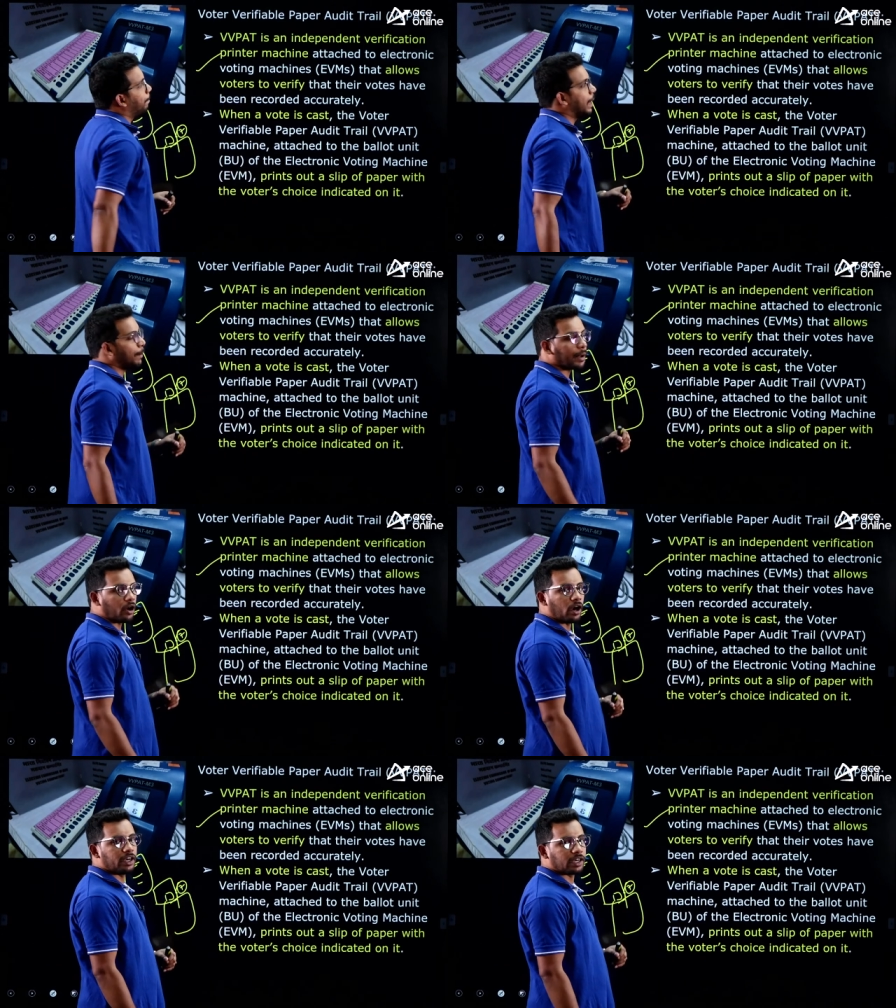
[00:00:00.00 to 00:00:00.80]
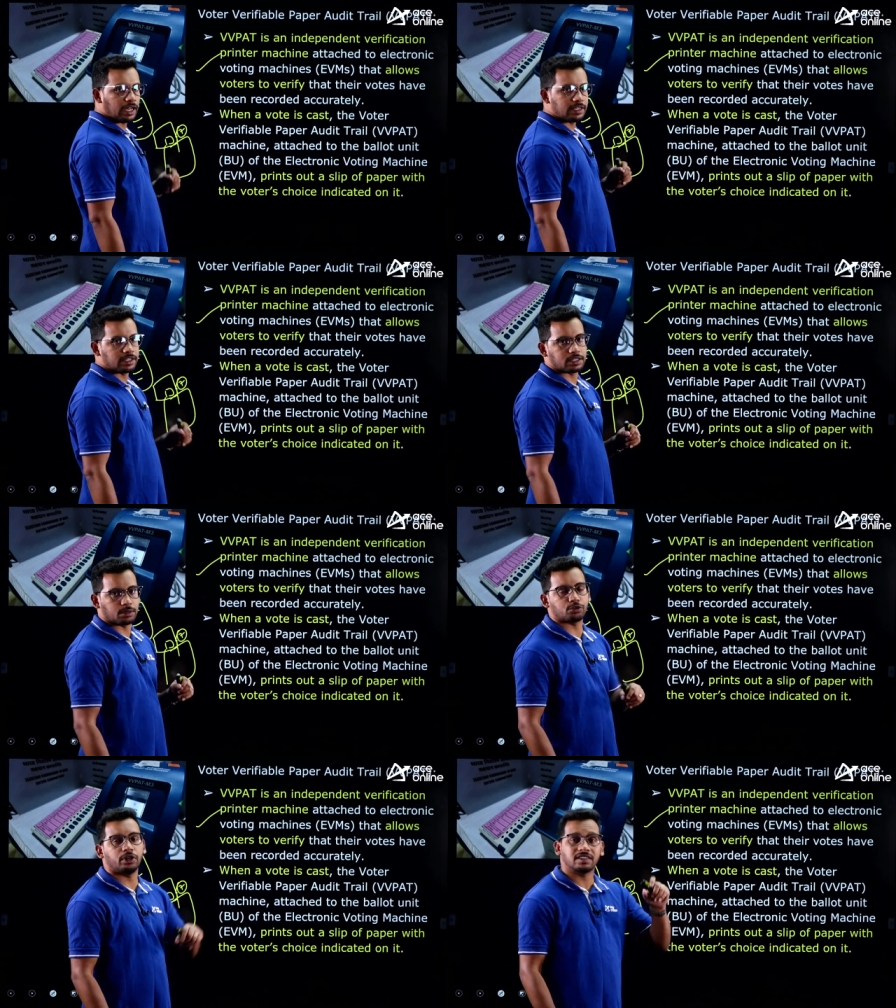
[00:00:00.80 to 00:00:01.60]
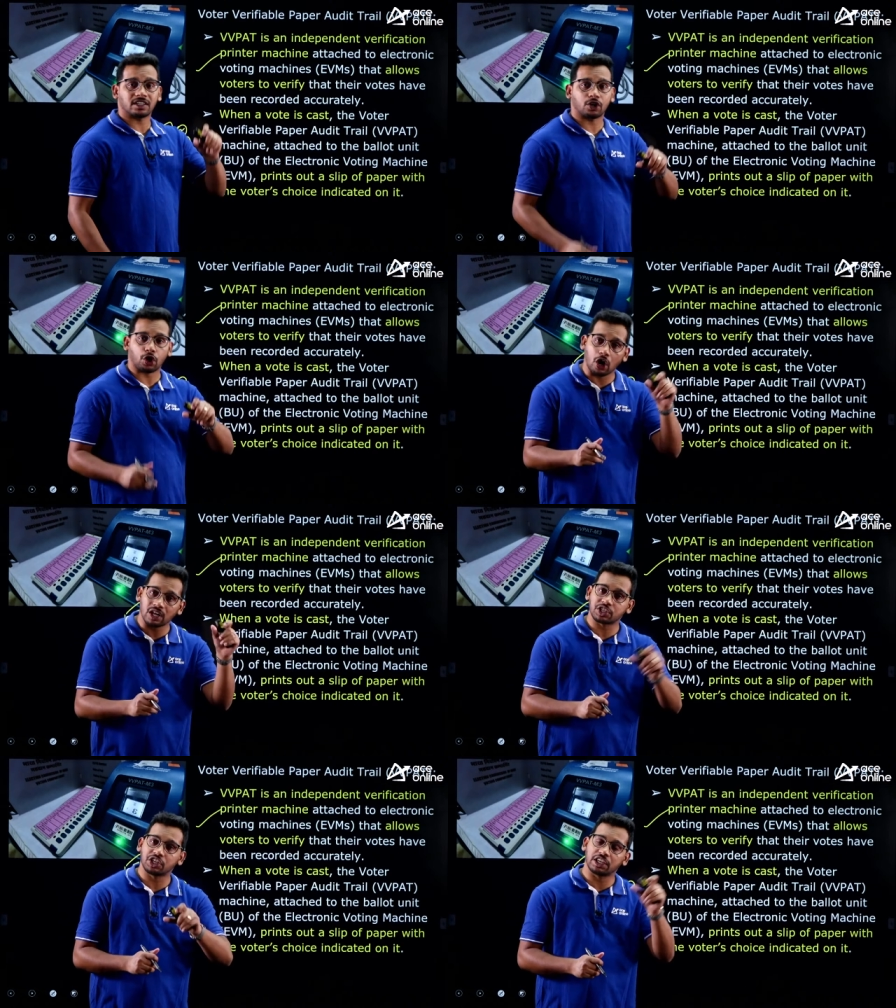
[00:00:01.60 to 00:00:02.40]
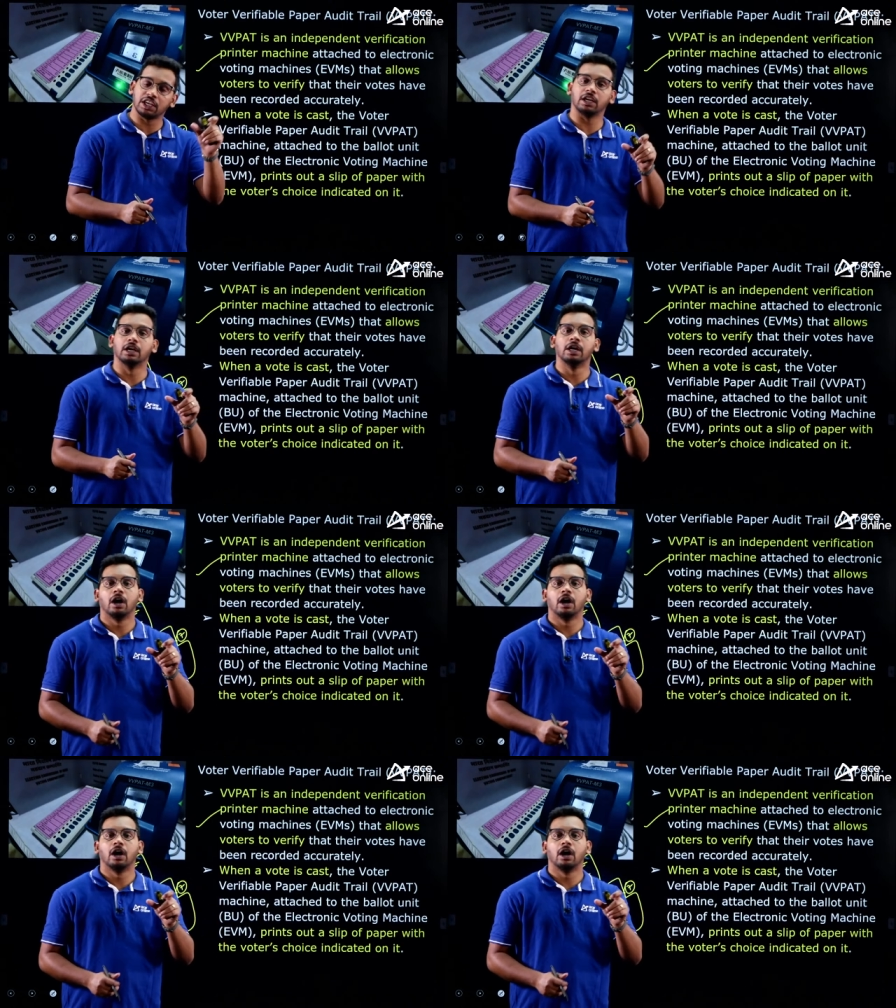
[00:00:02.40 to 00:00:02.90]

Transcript: paper audit trail system so it is a cross checking